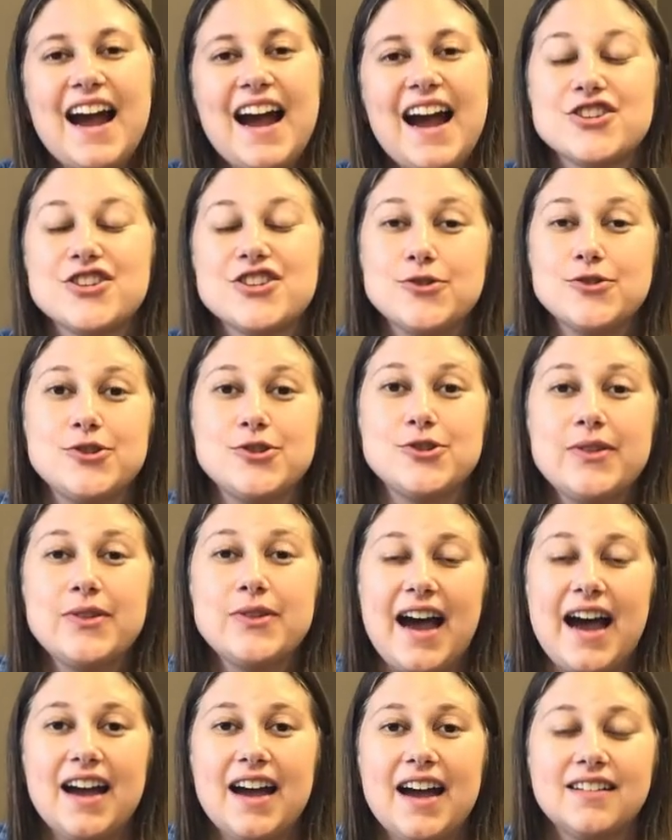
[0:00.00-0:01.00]
As you do
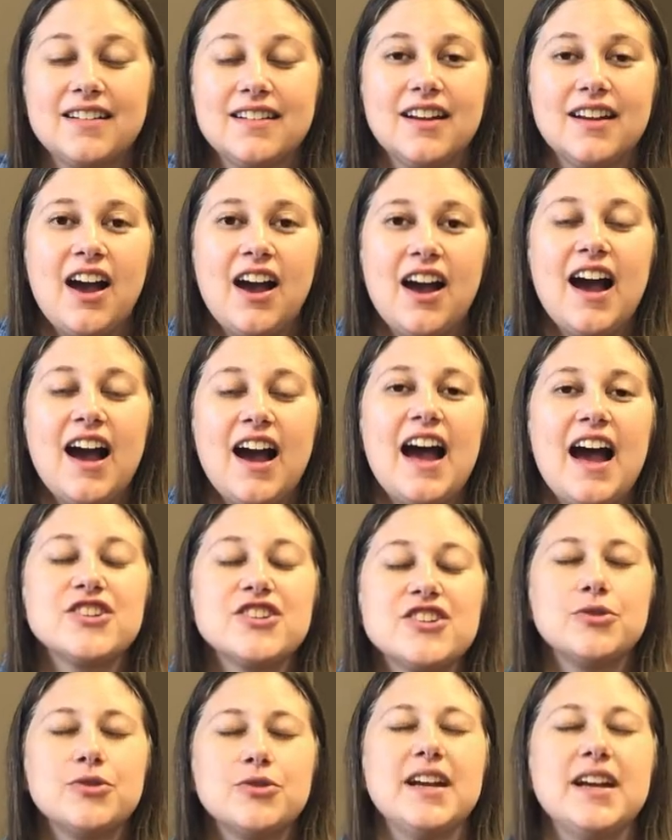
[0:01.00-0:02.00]
that,
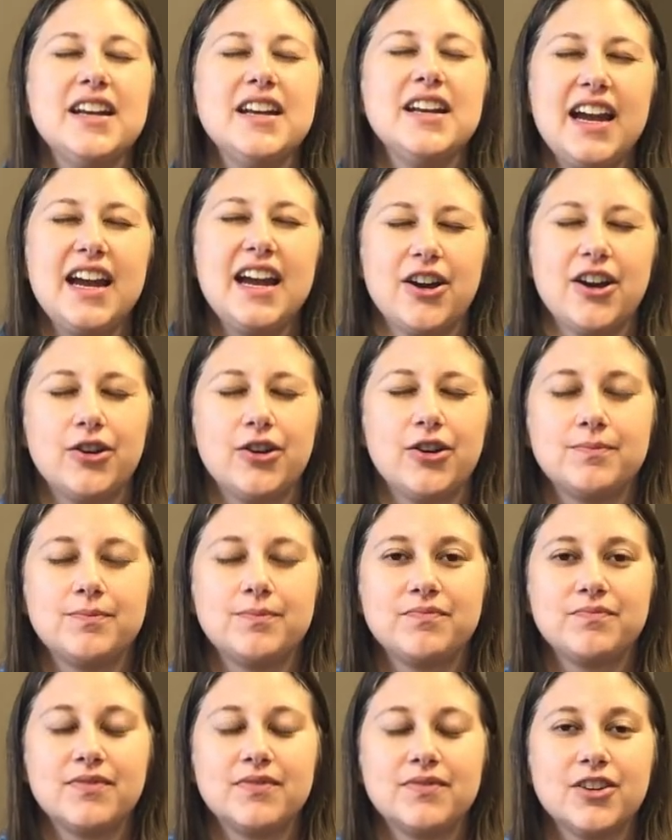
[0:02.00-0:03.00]
as you
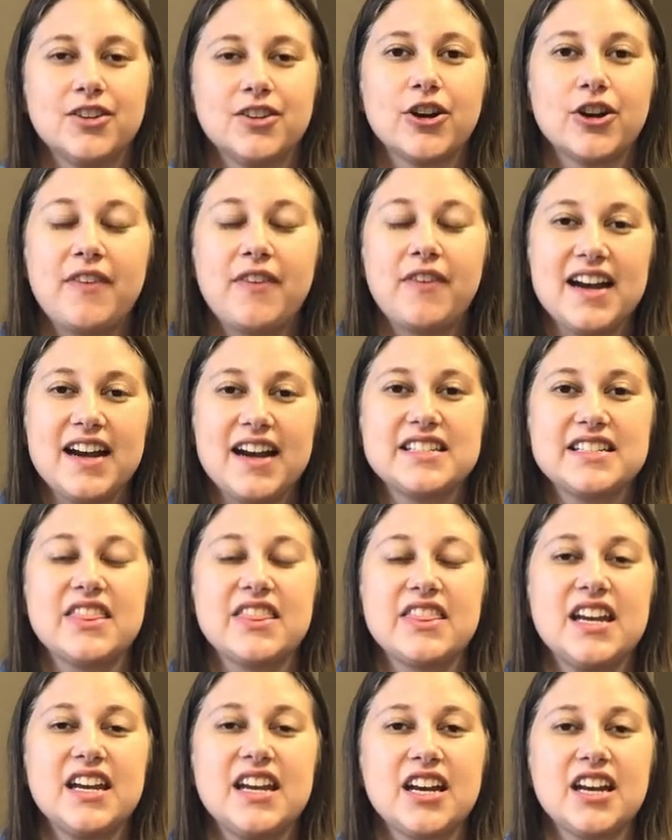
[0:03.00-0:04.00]
inhale, you're invited to
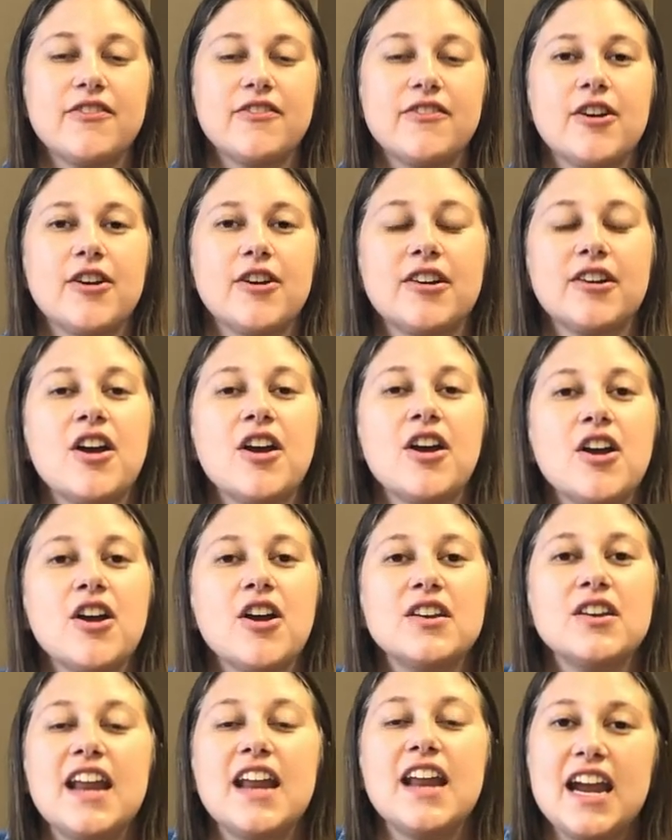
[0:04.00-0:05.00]
think of a,
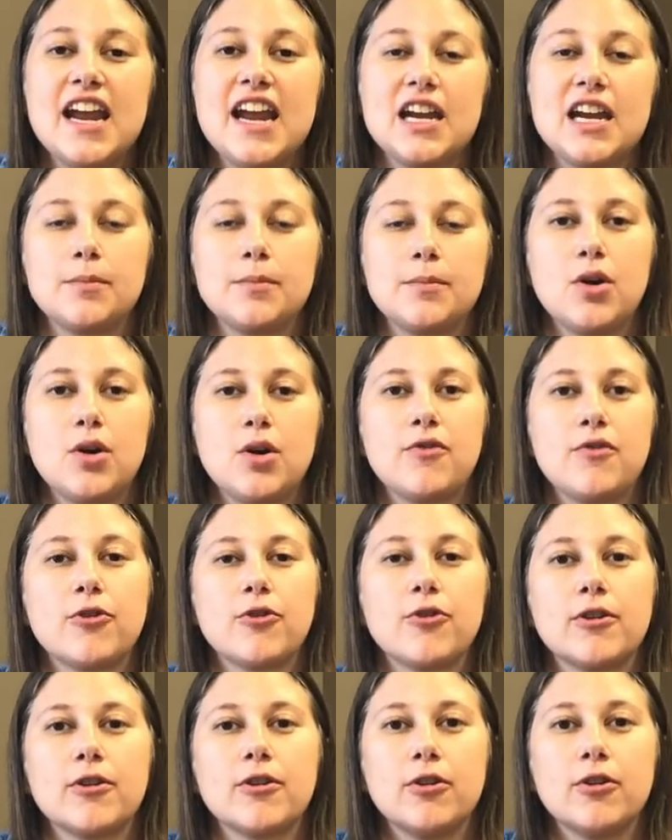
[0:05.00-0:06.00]
name
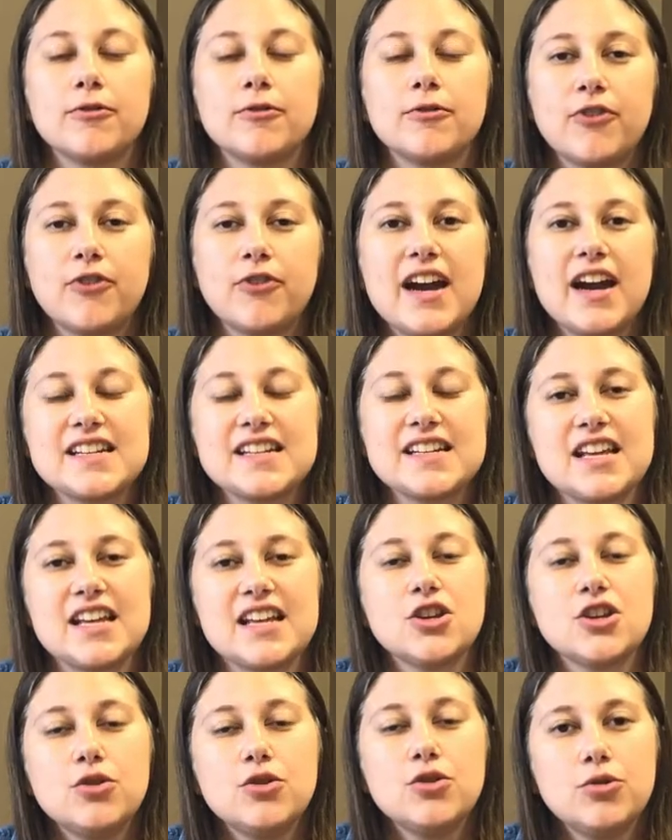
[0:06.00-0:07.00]
for or phrase
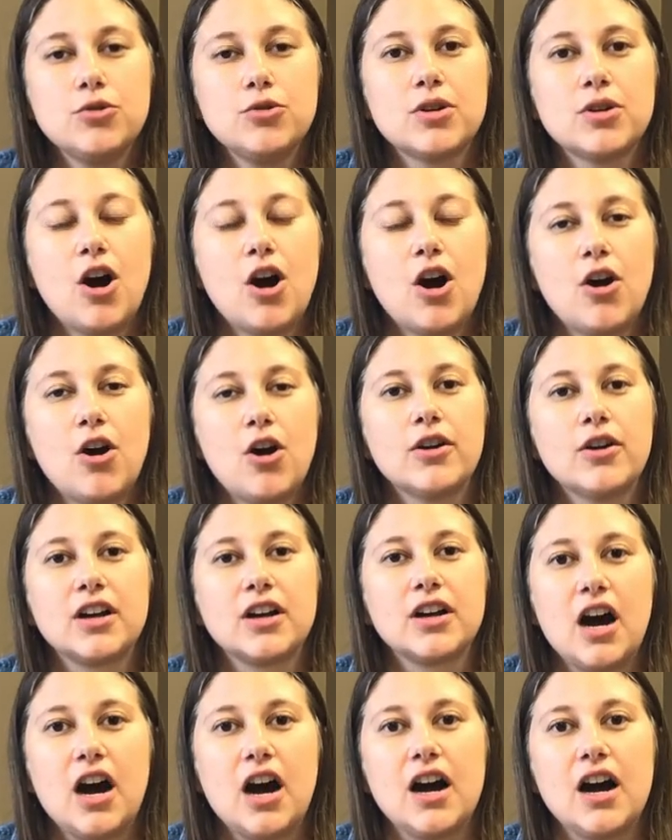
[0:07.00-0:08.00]
that you
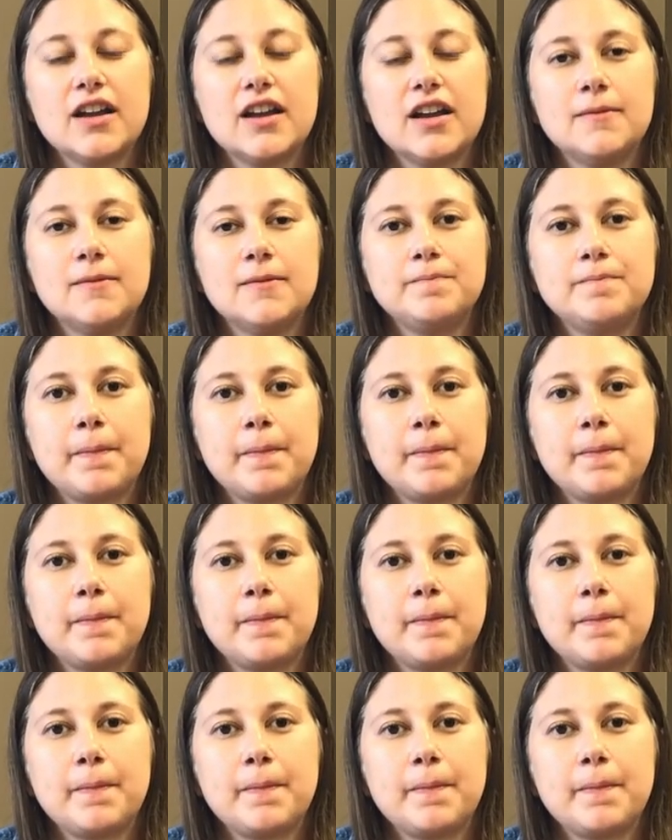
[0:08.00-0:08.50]
call God.